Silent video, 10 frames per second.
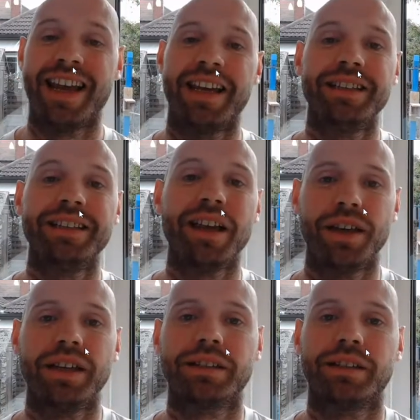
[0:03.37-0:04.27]
In
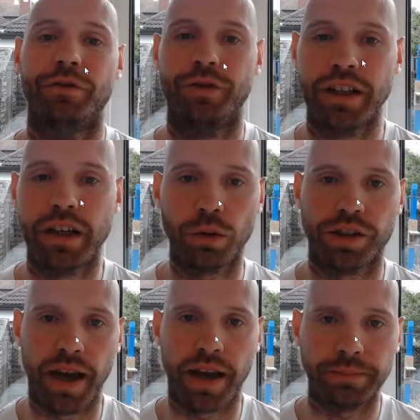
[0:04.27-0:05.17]
this video
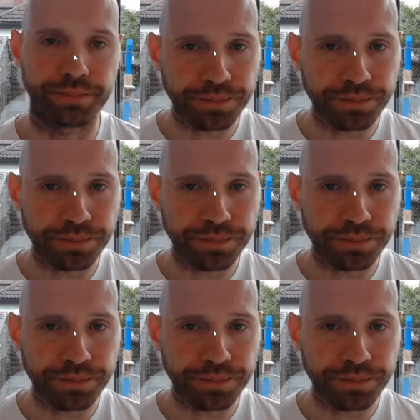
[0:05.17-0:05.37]
today,